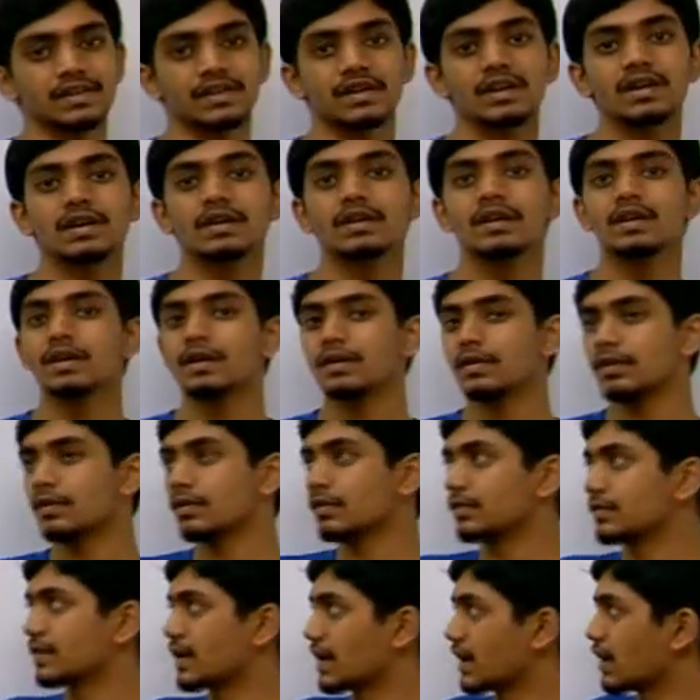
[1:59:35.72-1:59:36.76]
the
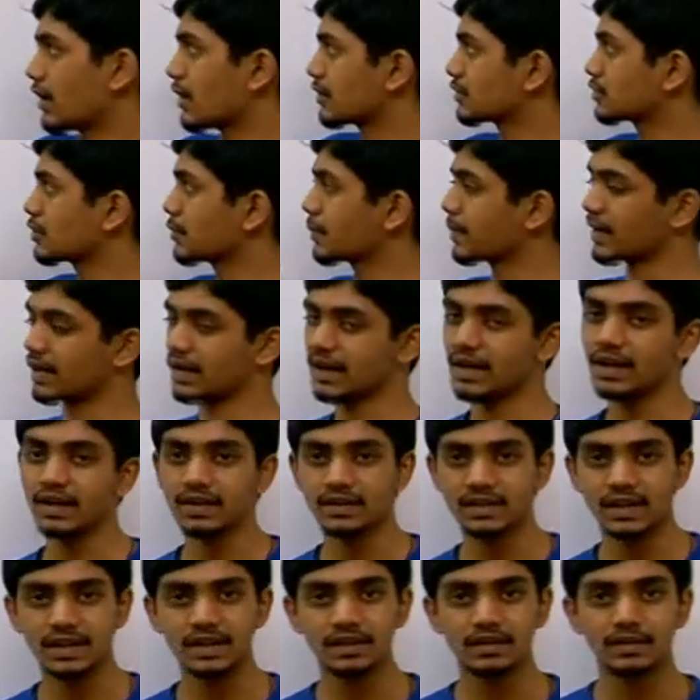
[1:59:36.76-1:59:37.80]
ortho para
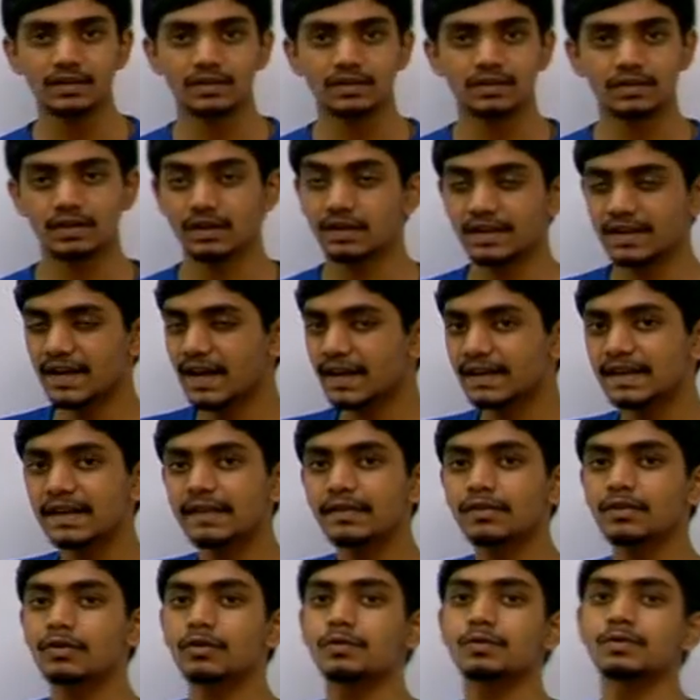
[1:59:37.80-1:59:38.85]
directing,
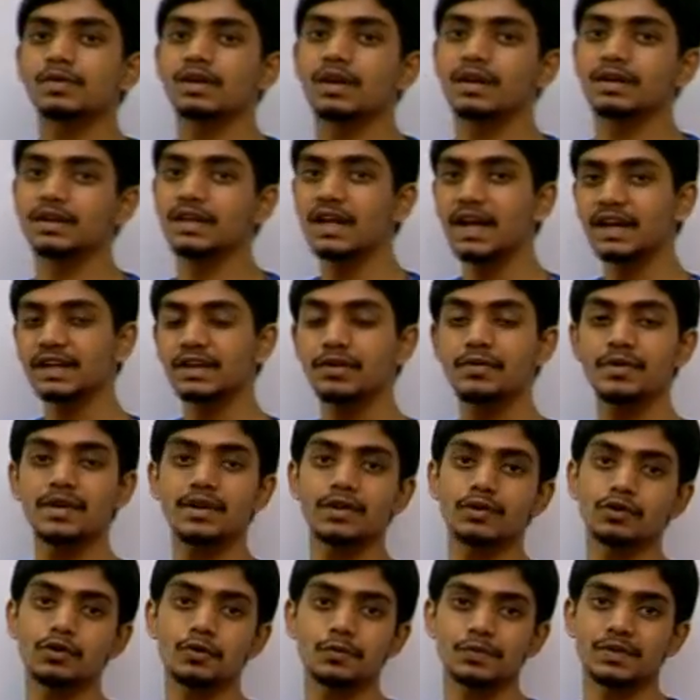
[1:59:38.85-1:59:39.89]

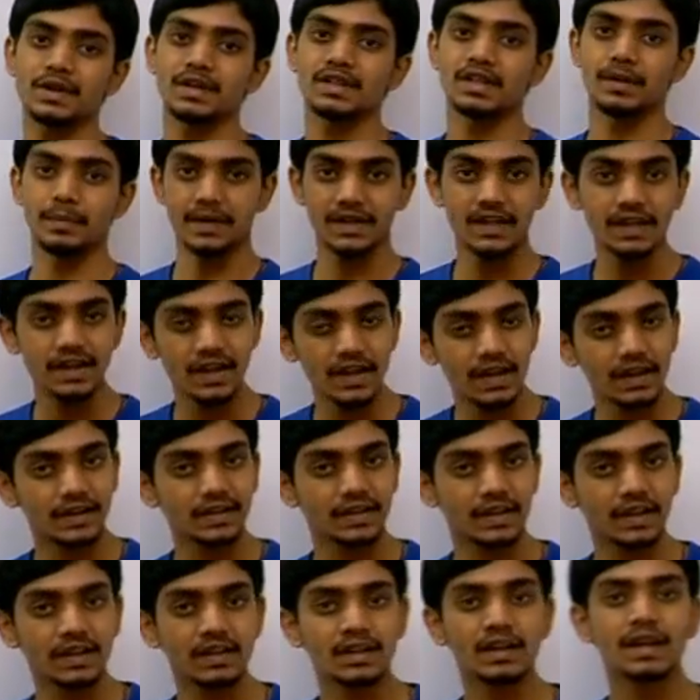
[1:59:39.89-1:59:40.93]
deactivating groups are the meta
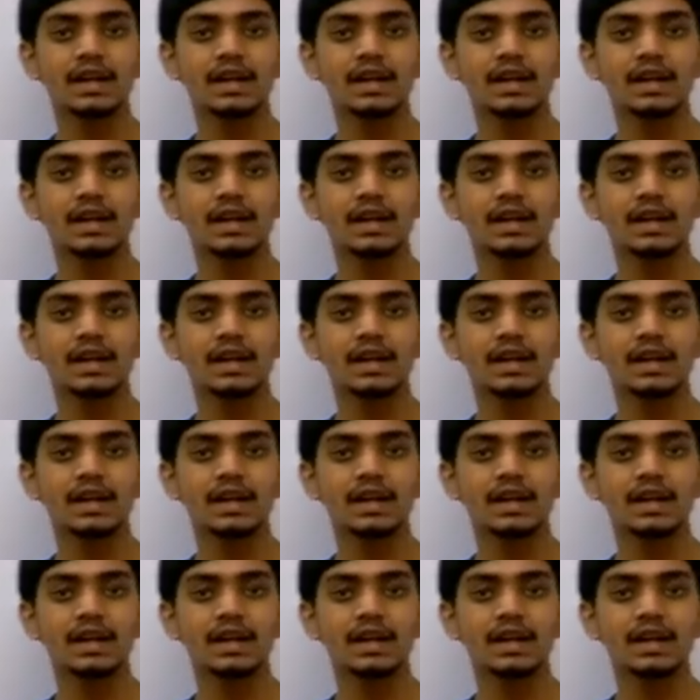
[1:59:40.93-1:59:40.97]
directing,